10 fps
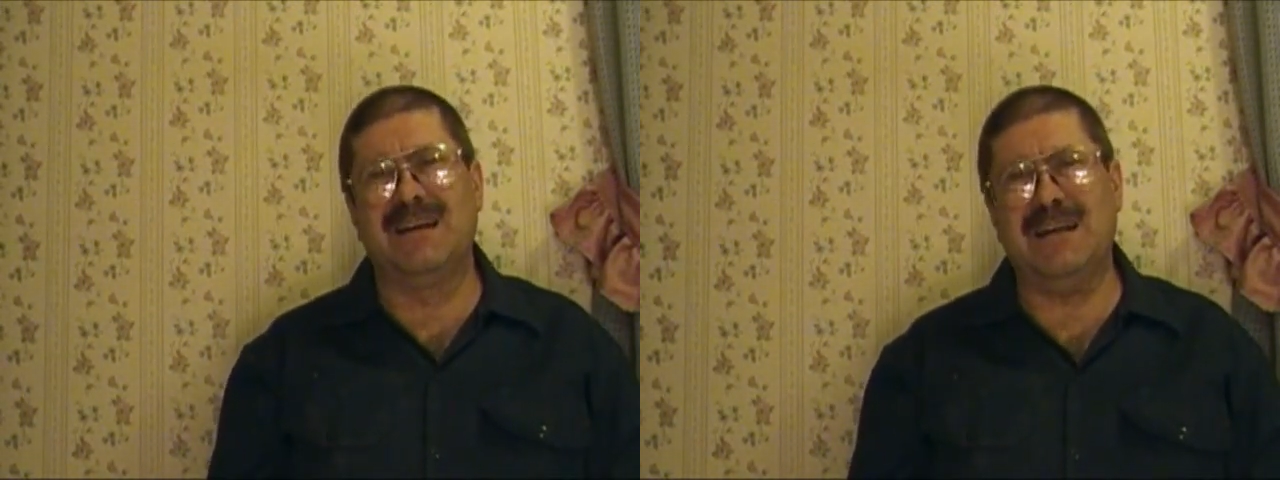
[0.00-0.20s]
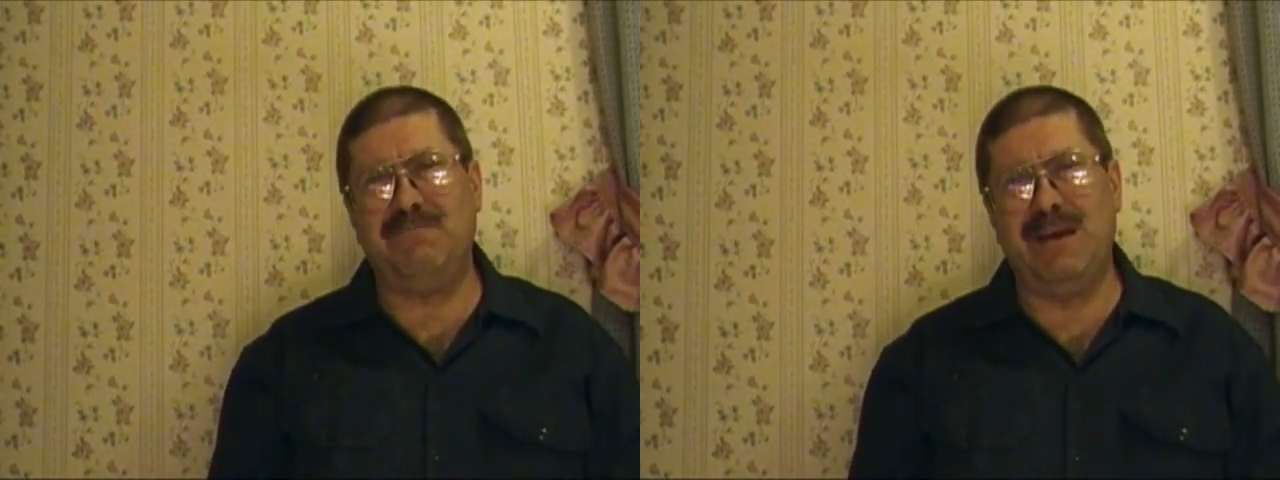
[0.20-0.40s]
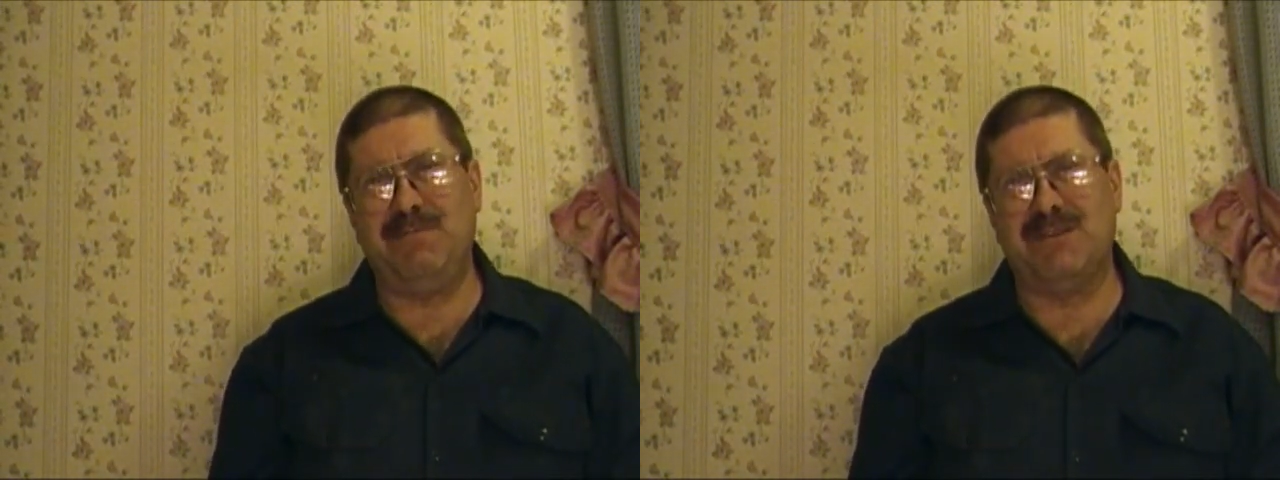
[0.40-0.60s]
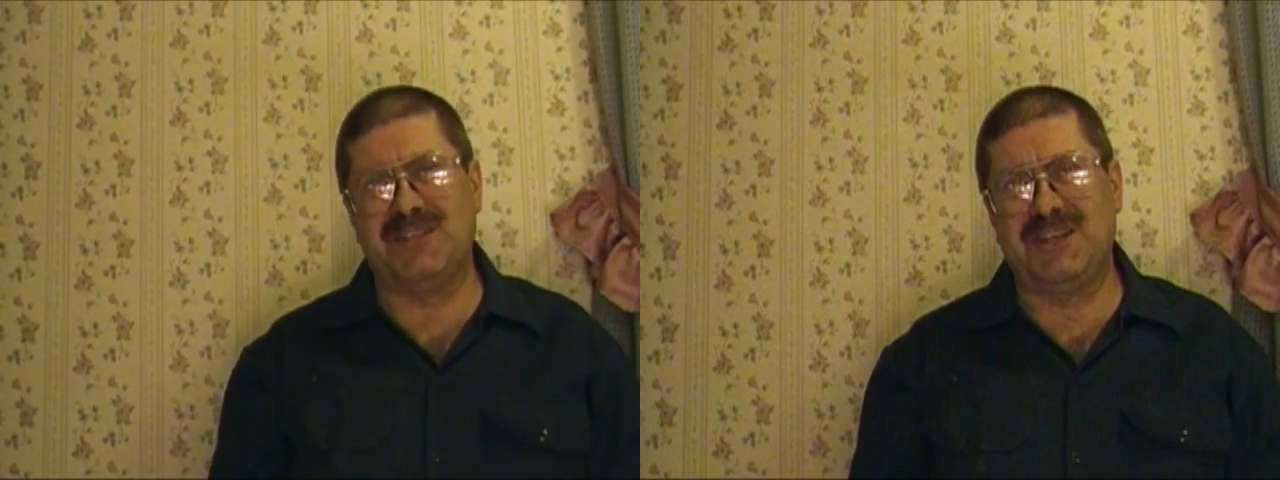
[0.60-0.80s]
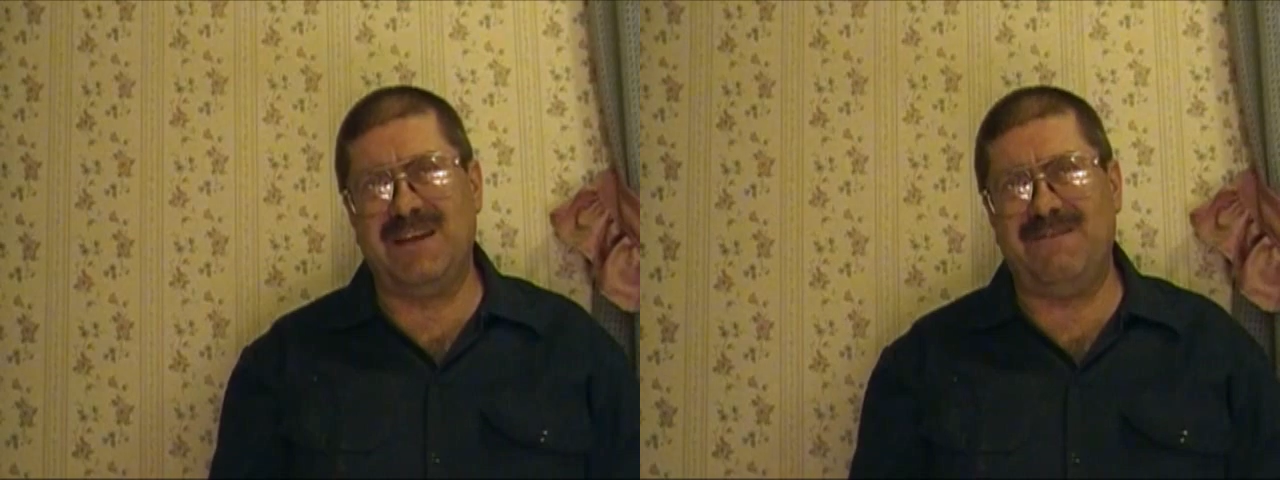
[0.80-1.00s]
to get
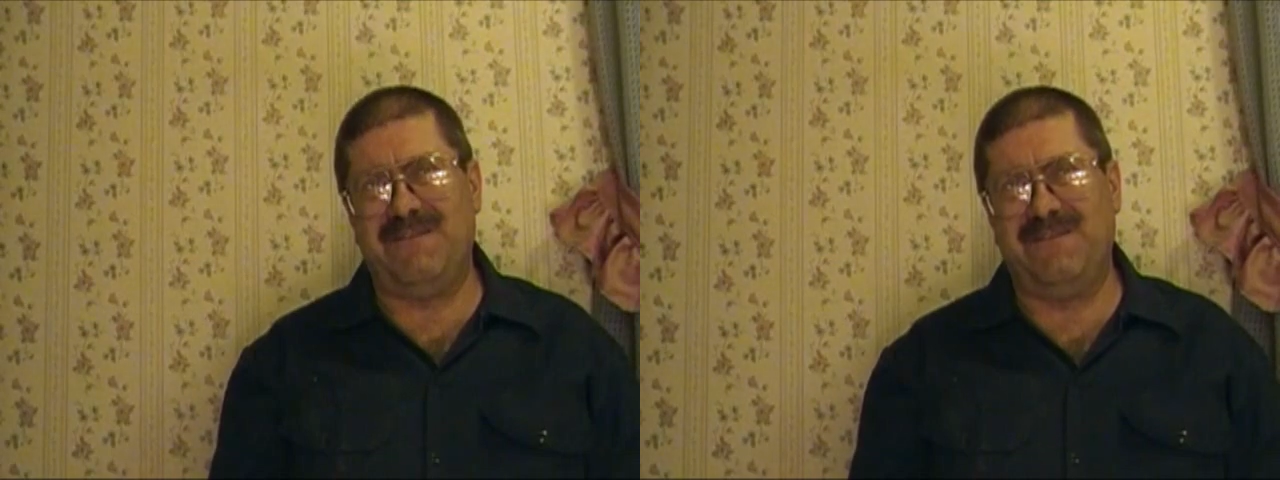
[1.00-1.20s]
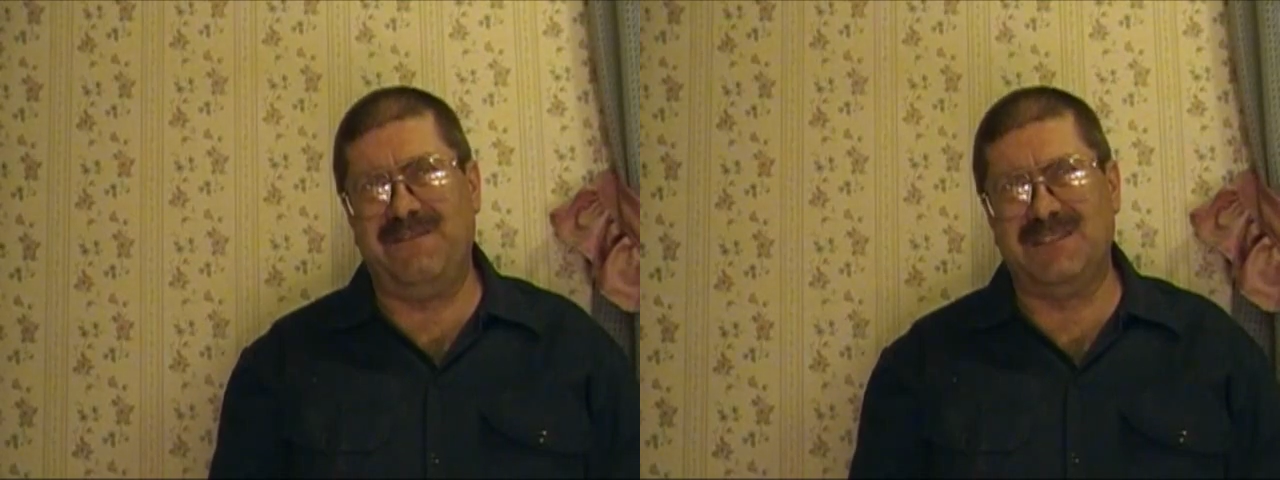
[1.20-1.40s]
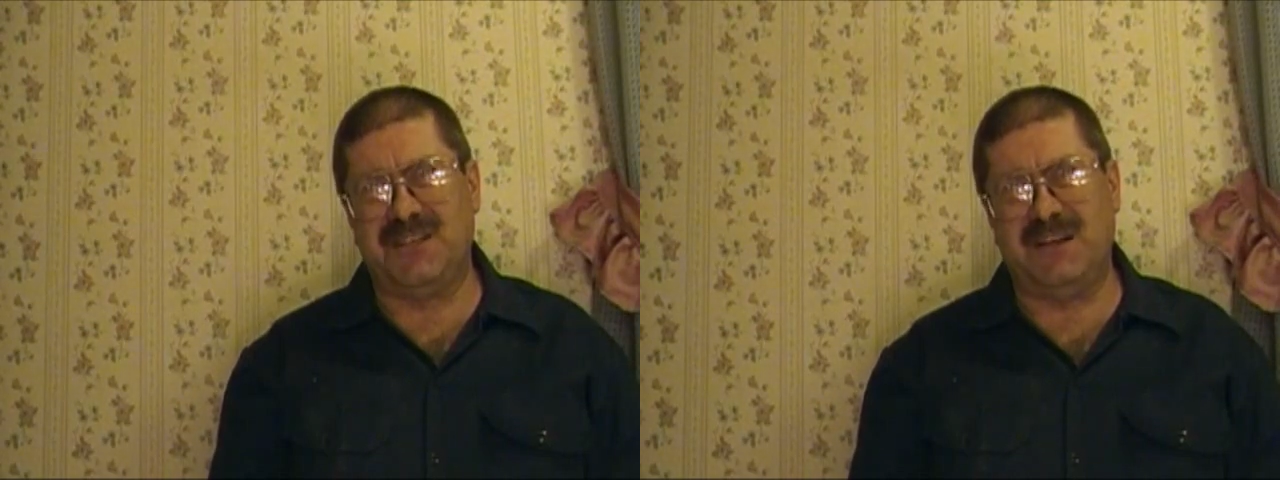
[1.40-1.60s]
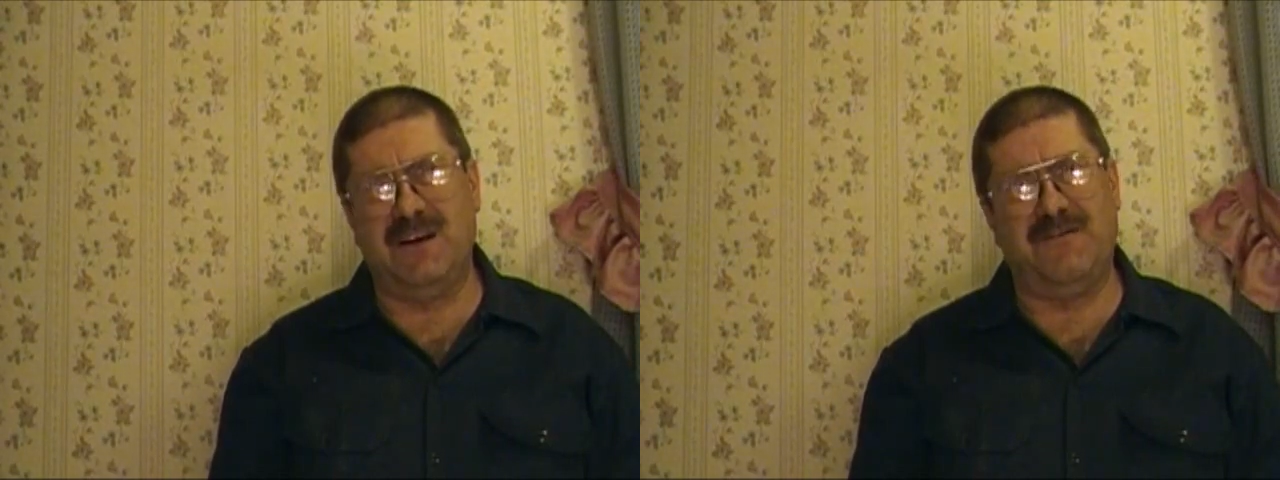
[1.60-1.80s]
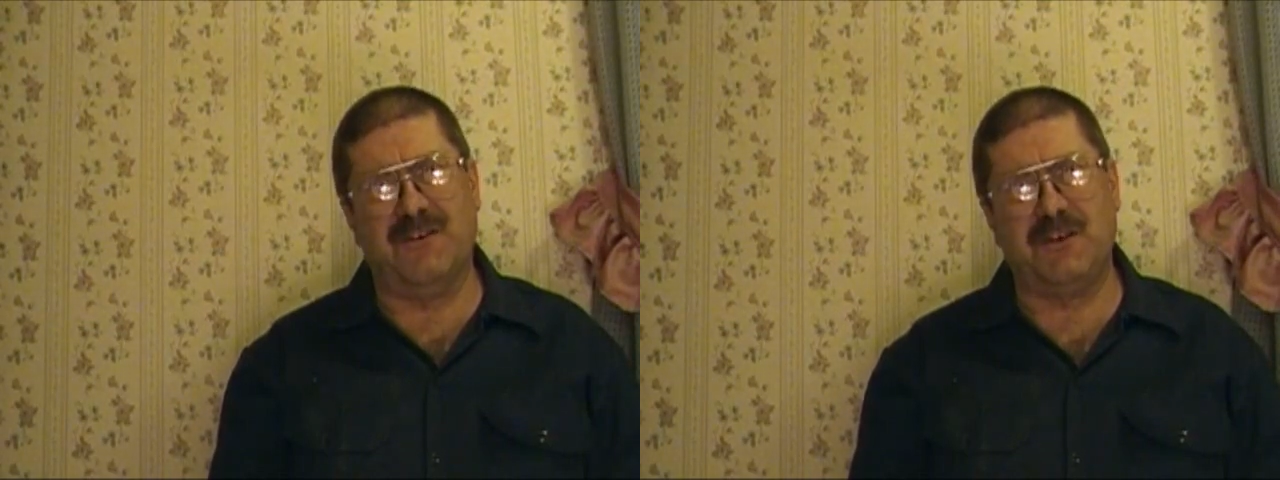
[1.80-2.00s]
people to sit
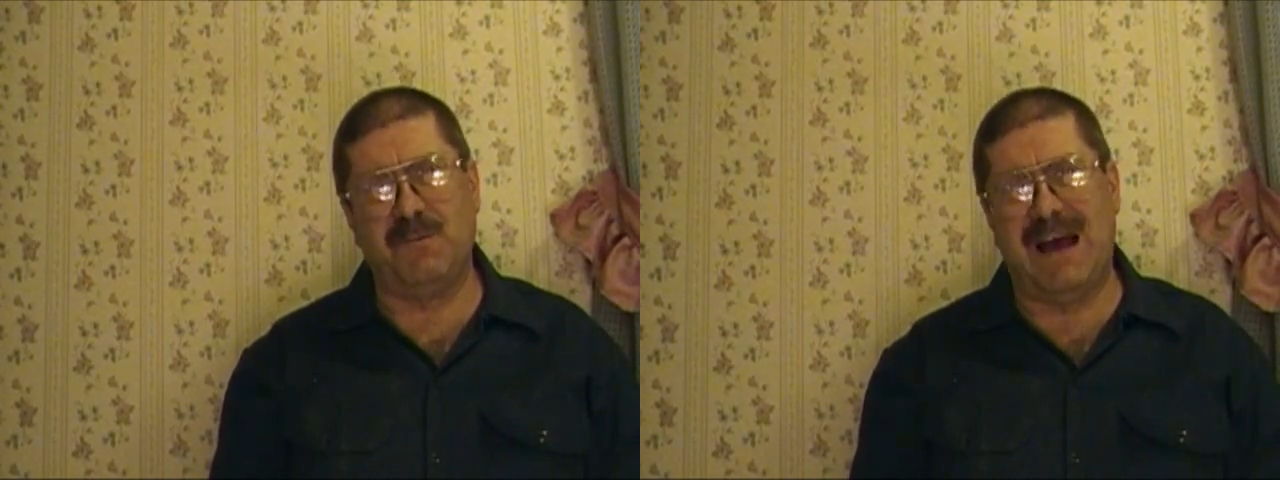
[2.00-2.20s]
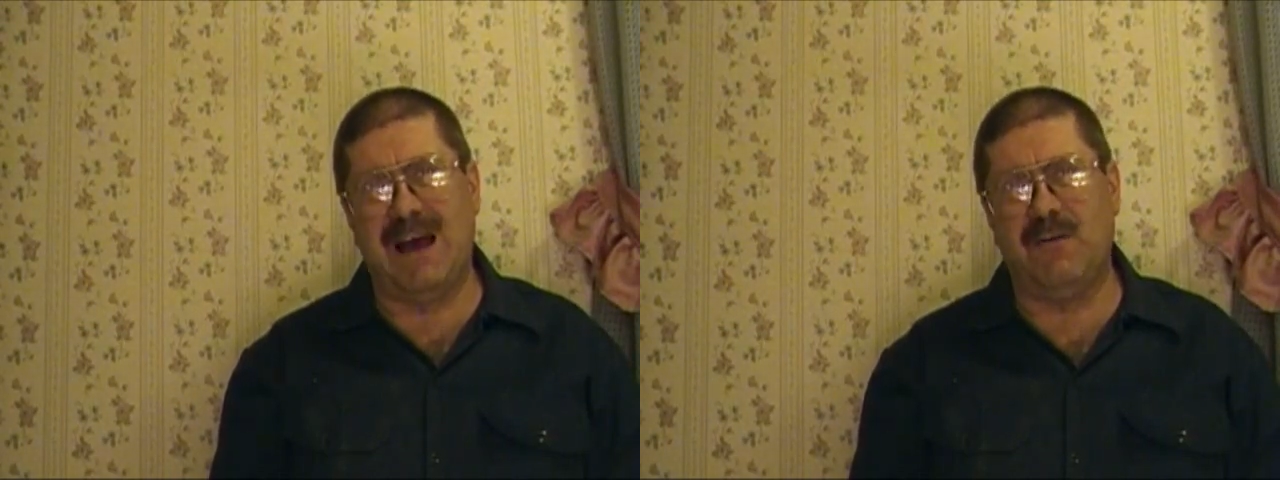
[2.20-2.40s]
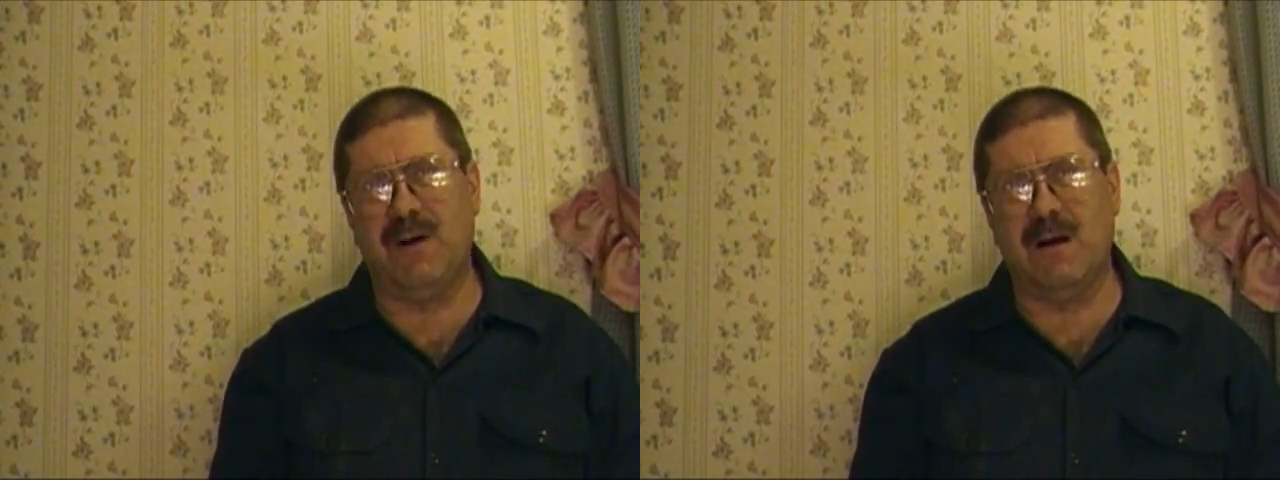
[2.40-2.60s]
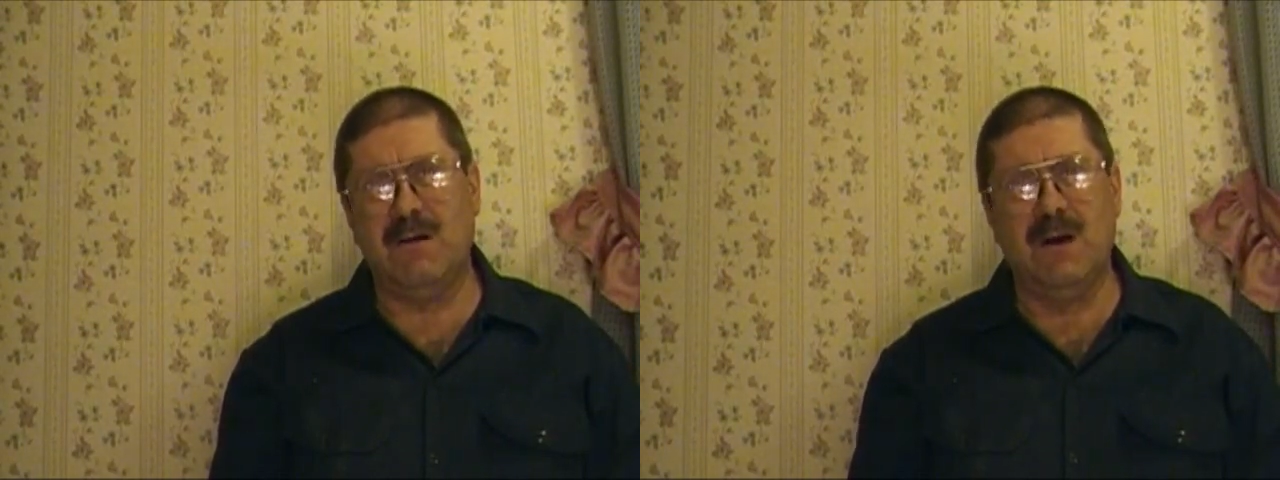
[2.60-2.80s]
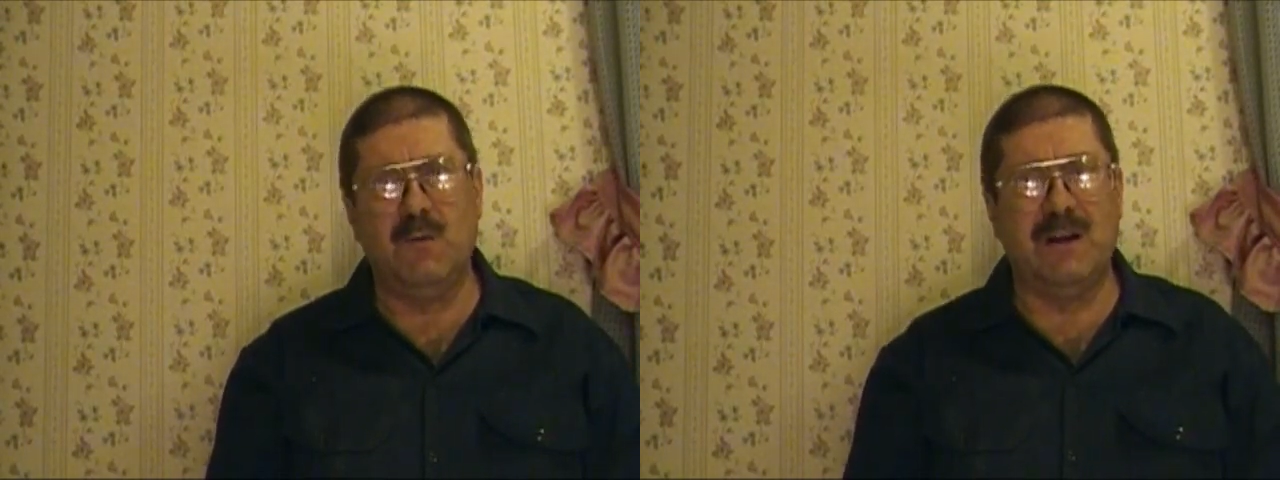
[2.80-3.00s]
still for spyware